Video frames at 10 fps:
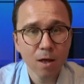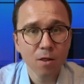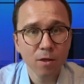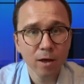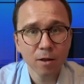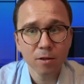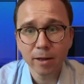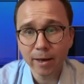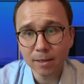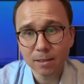Then the
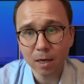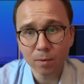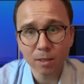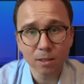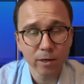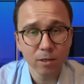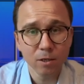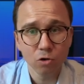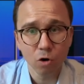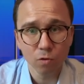next step is creating a
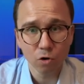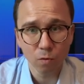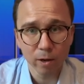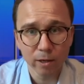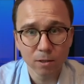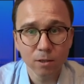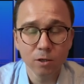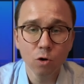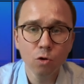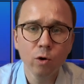droplet. In
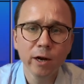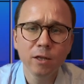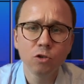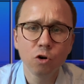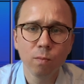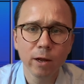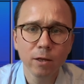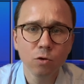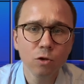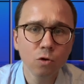order to create a droplet,
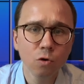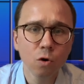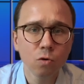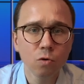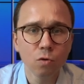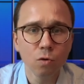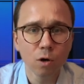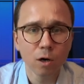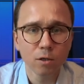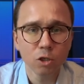you need to go to
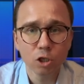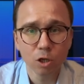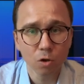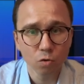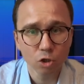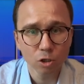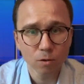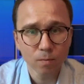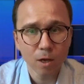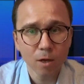DigitalOcean.
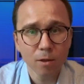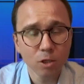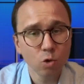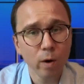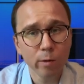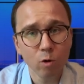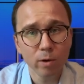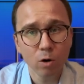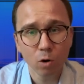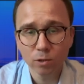That's where we'll be
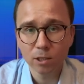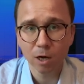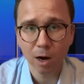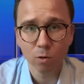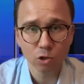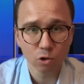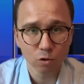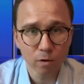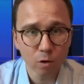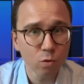hosting our
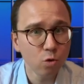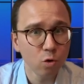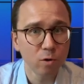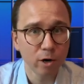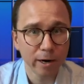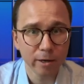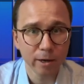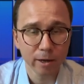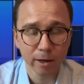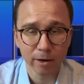server, which will be running
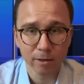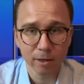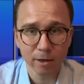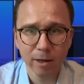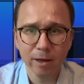an n8n.